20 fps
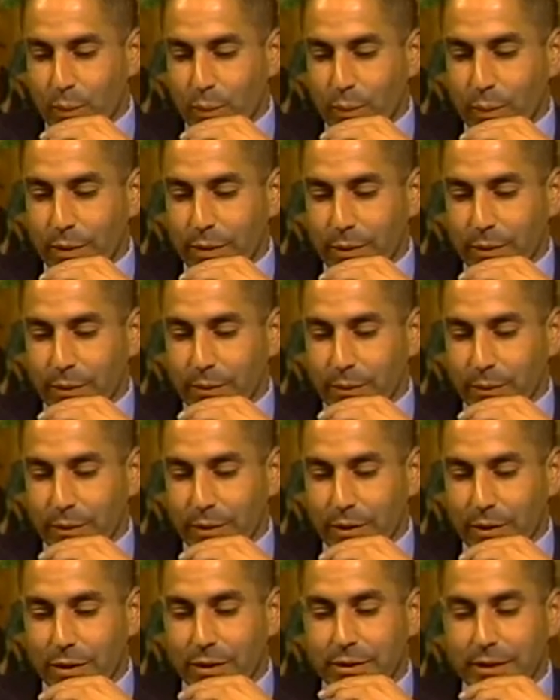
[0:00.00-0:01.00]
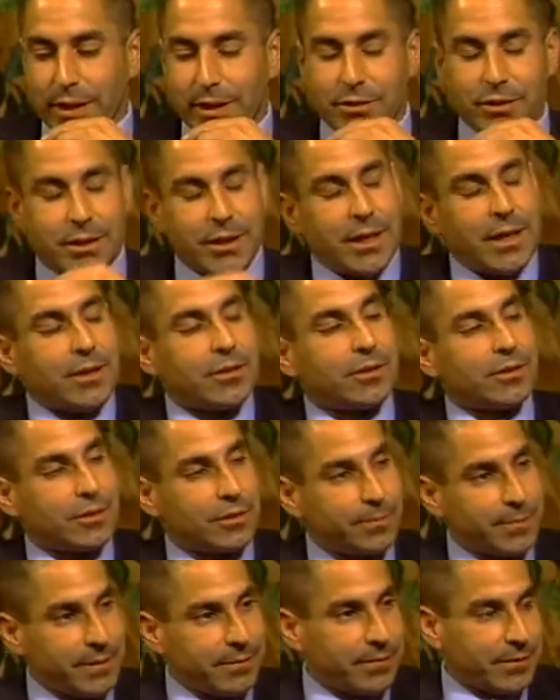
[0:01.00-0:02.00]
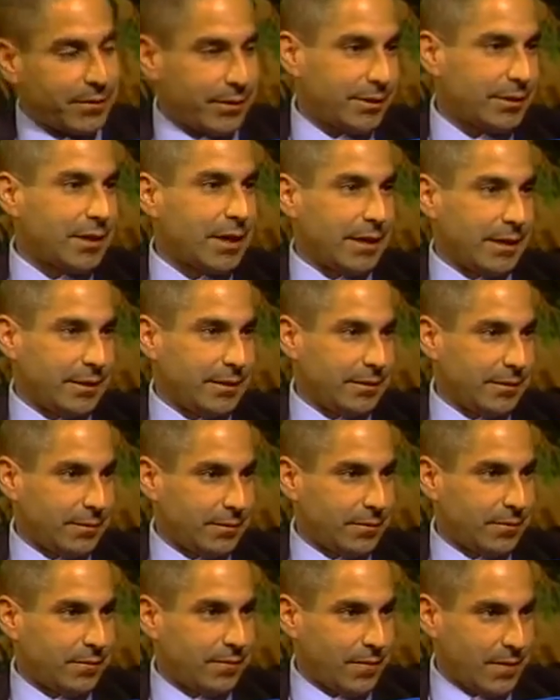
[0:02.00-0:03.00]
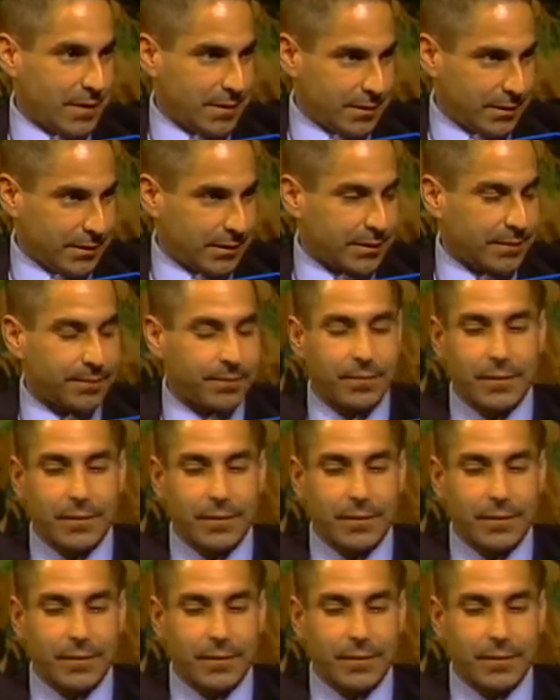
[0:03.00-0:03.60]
With regard to education, it's been very tight funding.